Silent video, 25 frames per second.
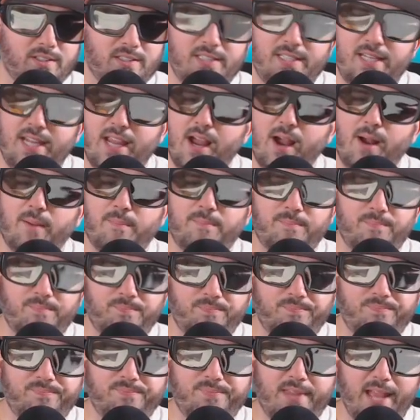yep,
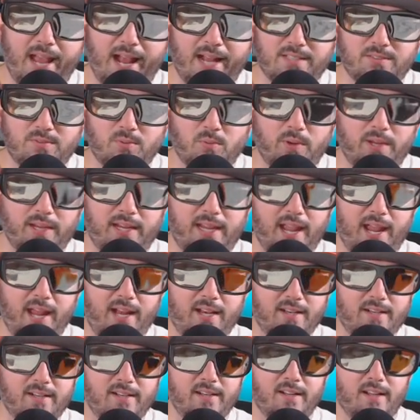that's what we
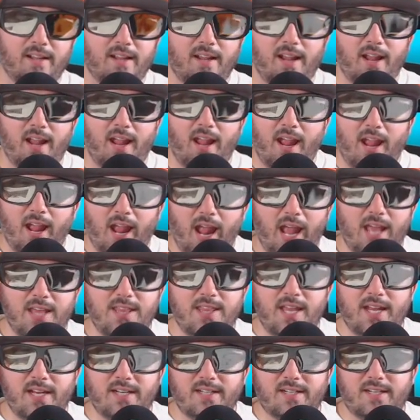get. And
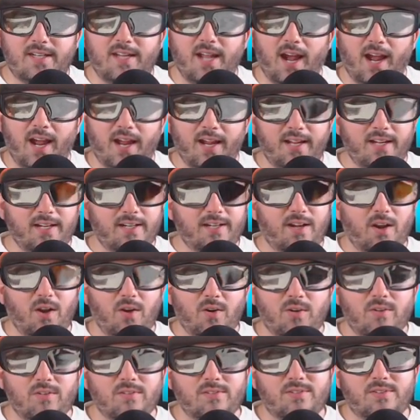then G'iah
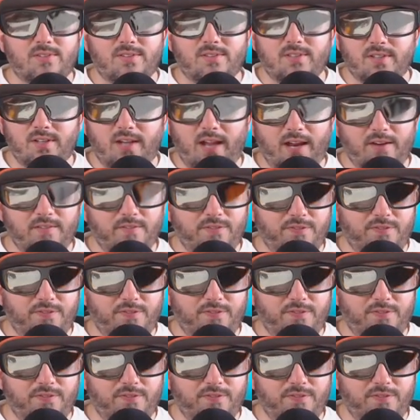goes and